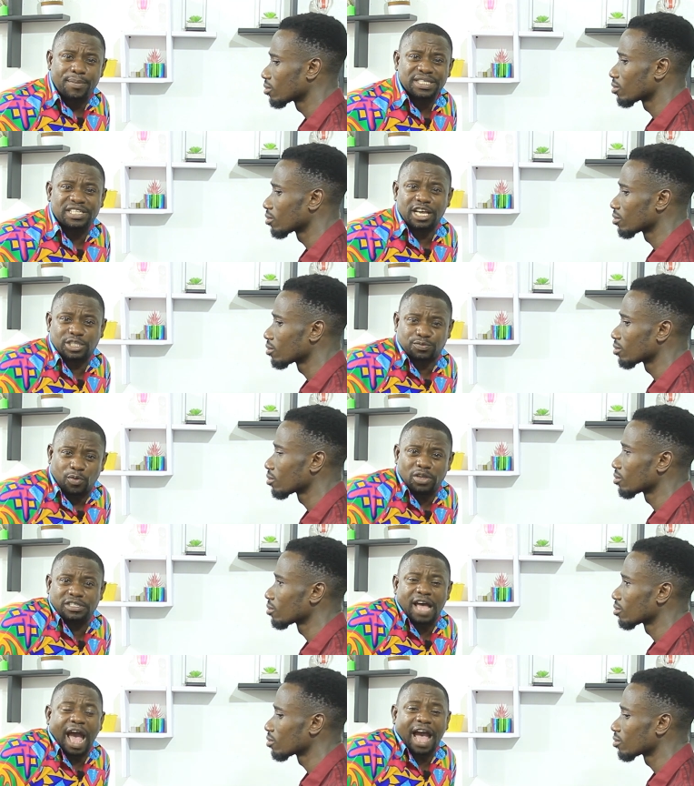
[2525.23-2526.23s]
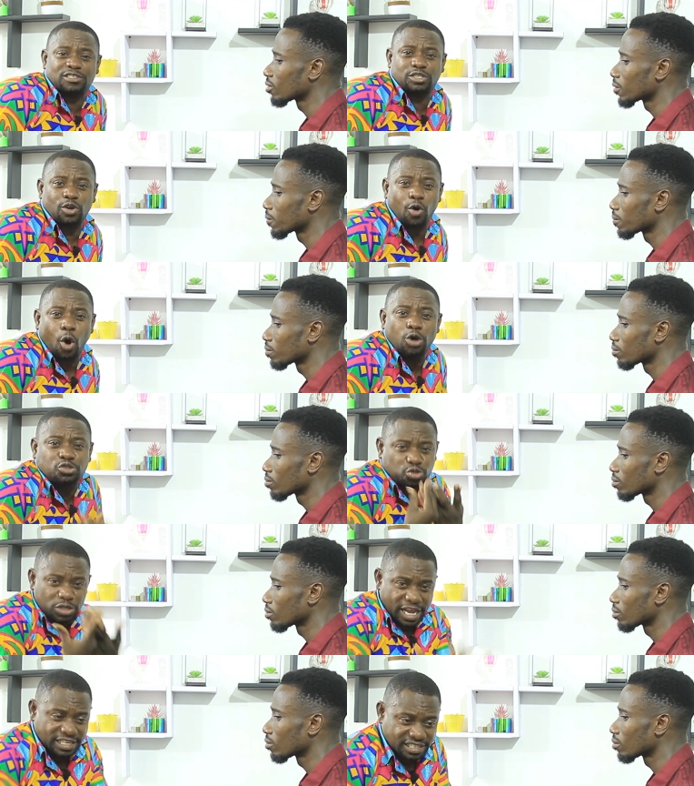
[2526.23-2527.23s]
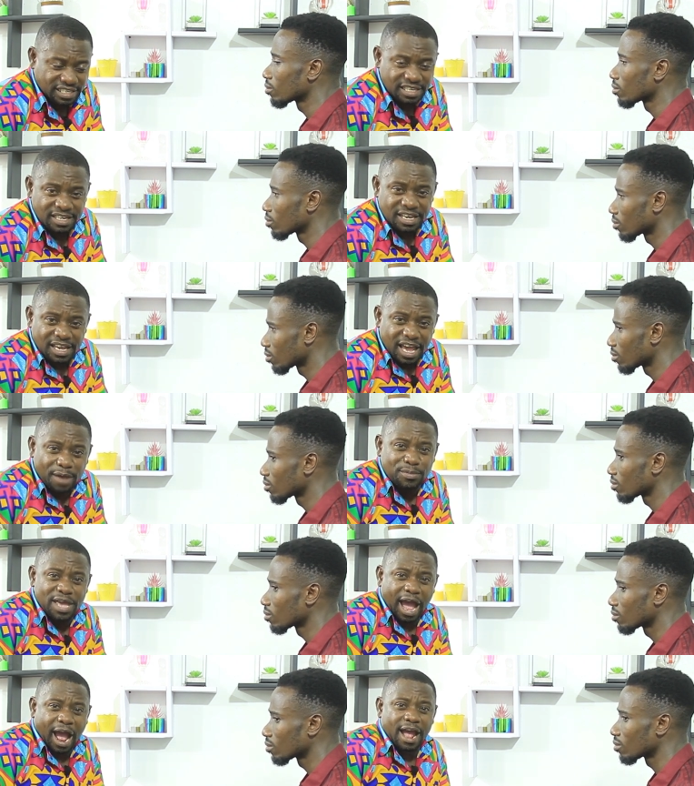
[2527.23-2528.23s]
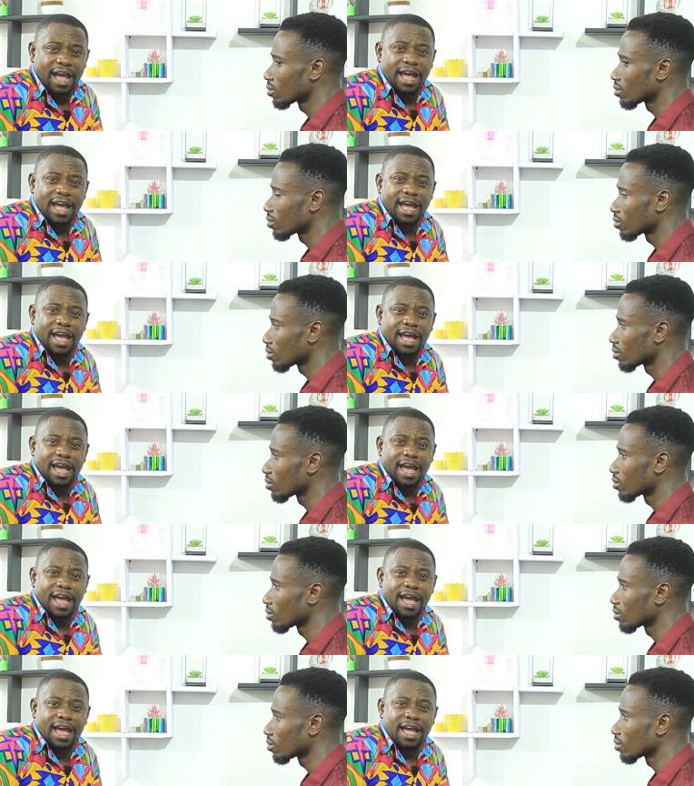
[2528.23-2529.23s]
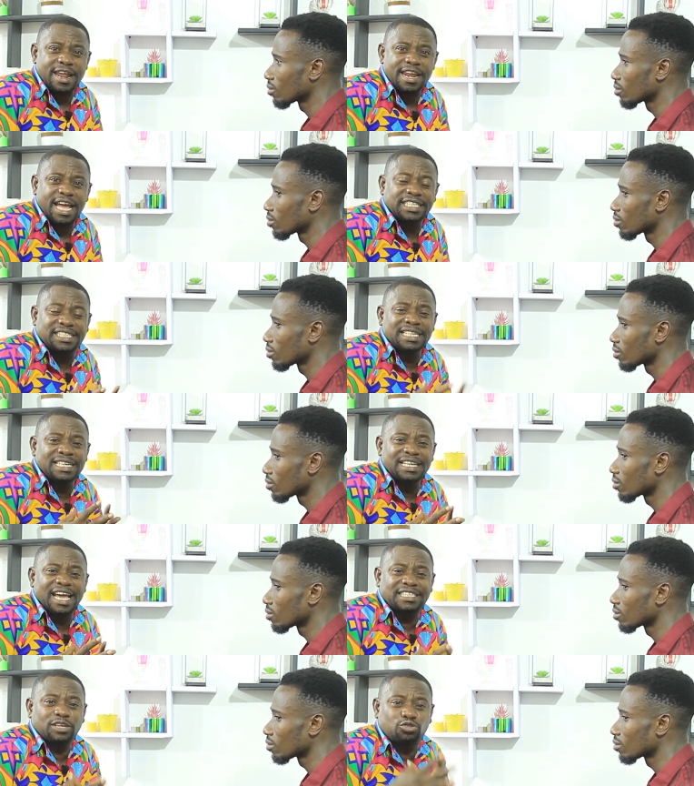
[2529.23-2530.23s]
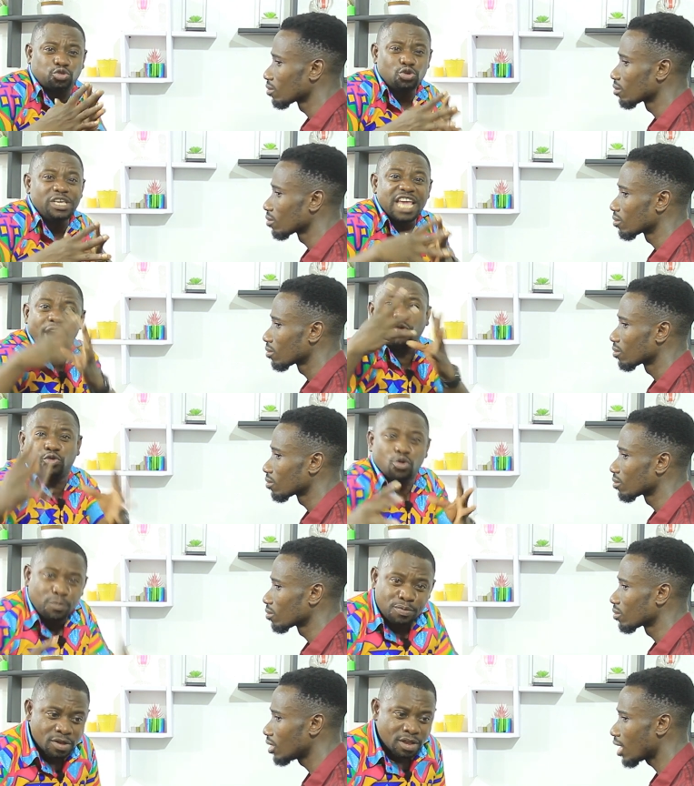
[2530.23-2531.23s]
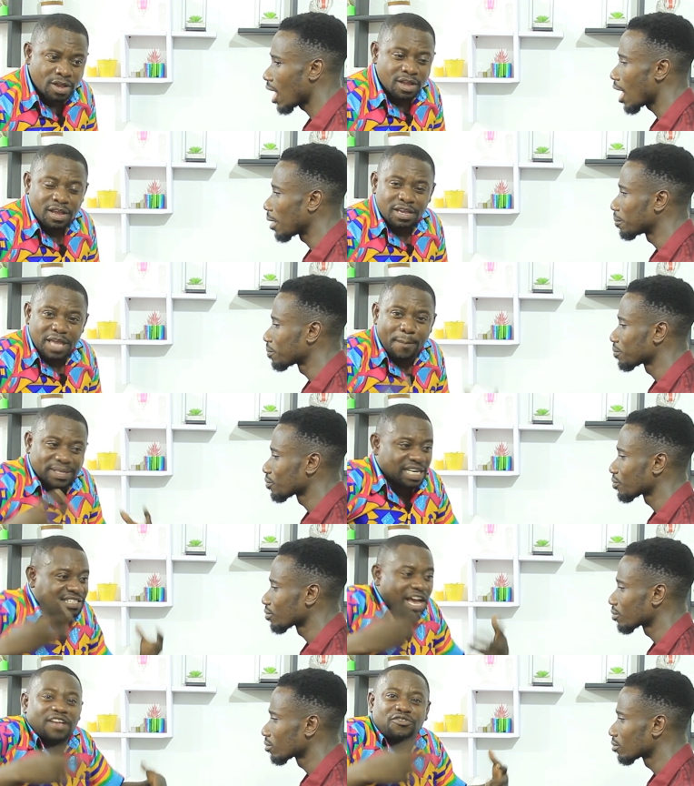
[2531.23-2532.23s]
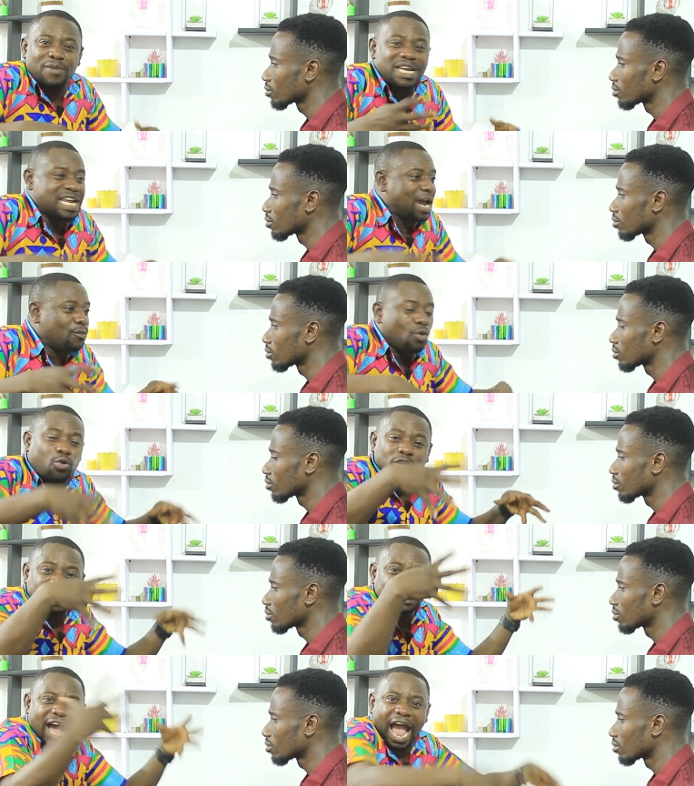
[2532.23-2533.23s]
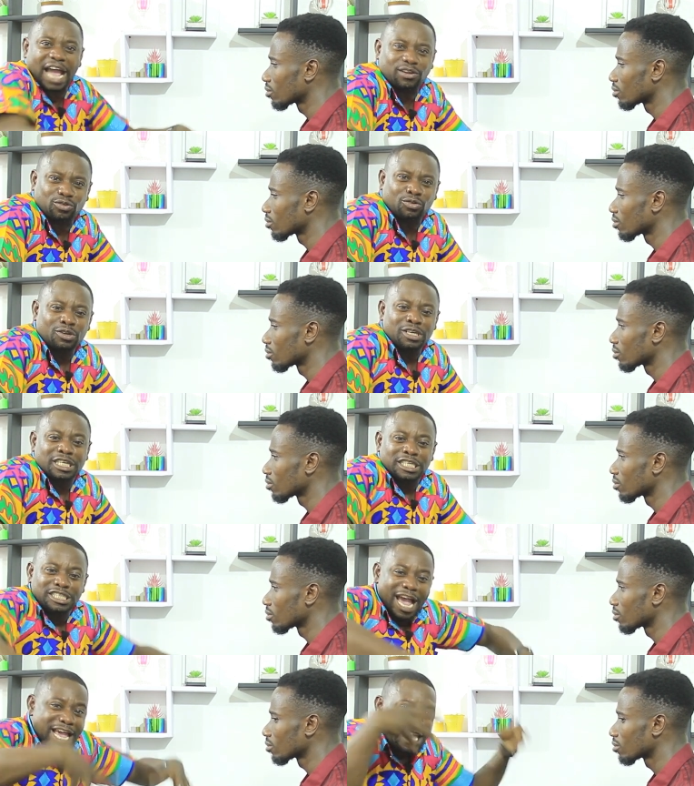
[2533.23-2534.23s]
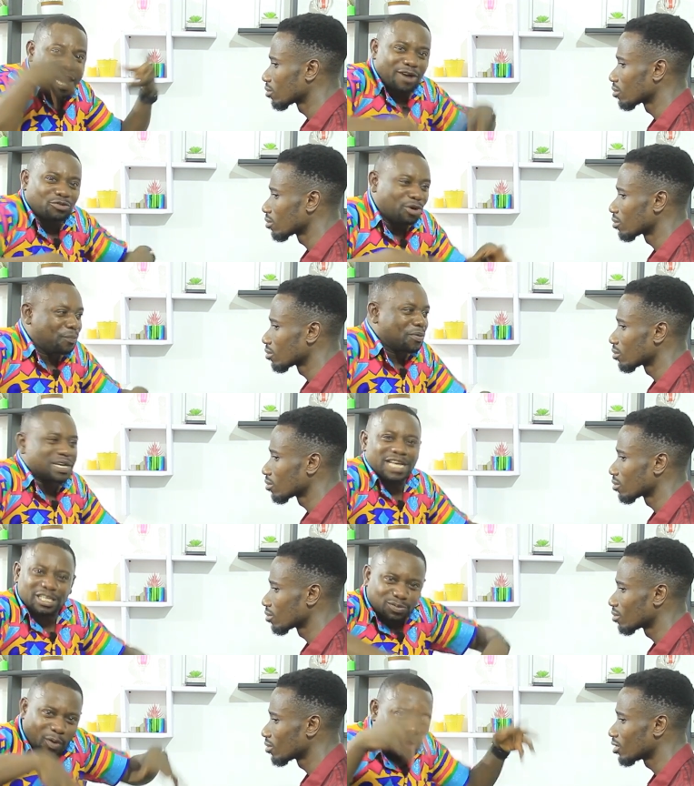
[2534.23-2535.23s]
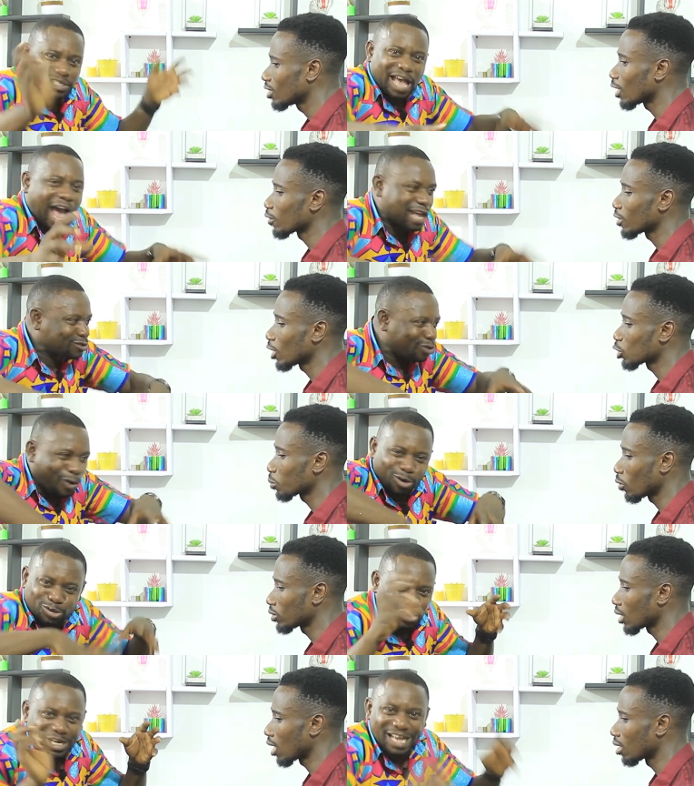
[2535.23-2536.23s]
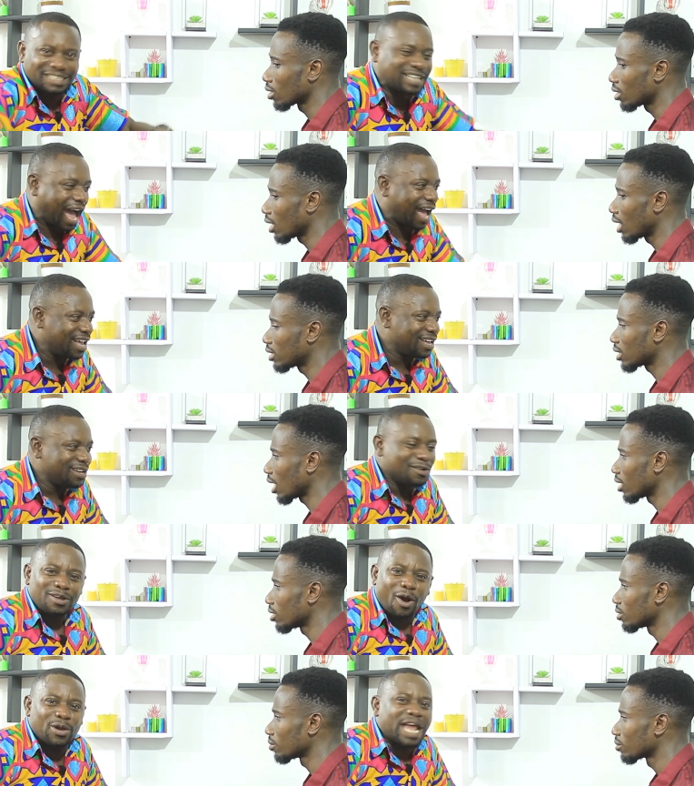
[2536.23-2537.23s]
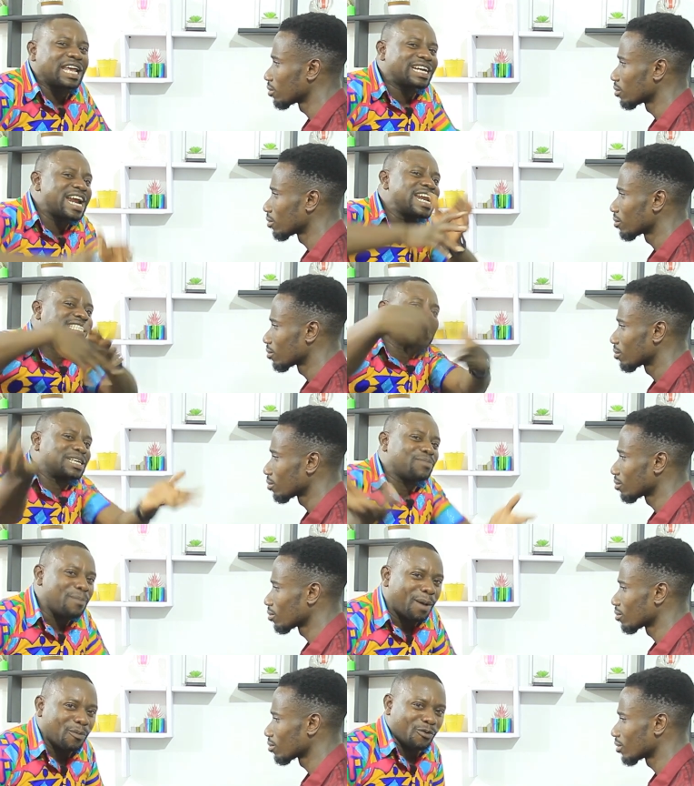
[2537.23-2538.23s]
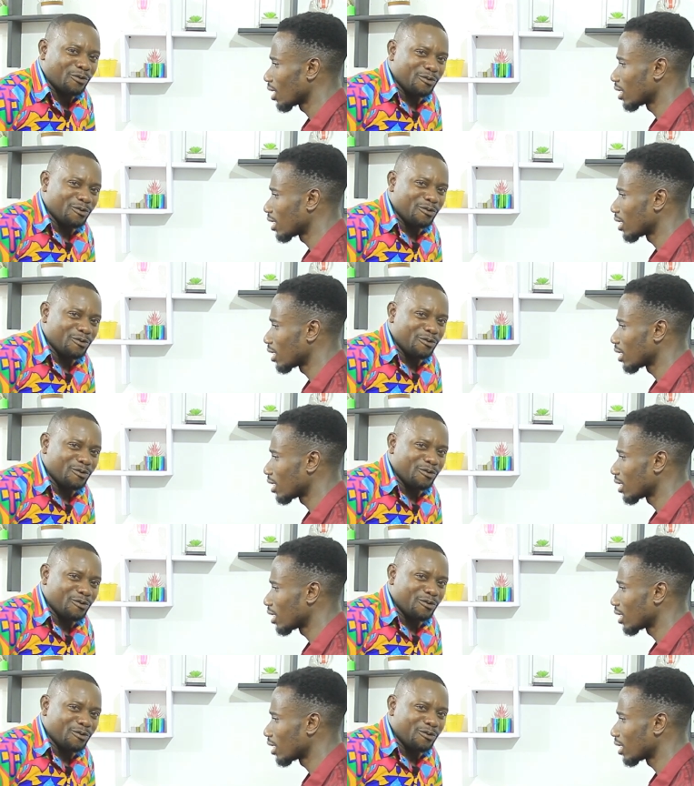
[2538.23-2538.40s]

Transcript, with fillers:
Speaker 1: be a sponsor as all students. It be a 1982 year group. Yeah. You be say you might not go to high no. Year group we sponsor as all students. Exactly. Oh, you the credit to the mama.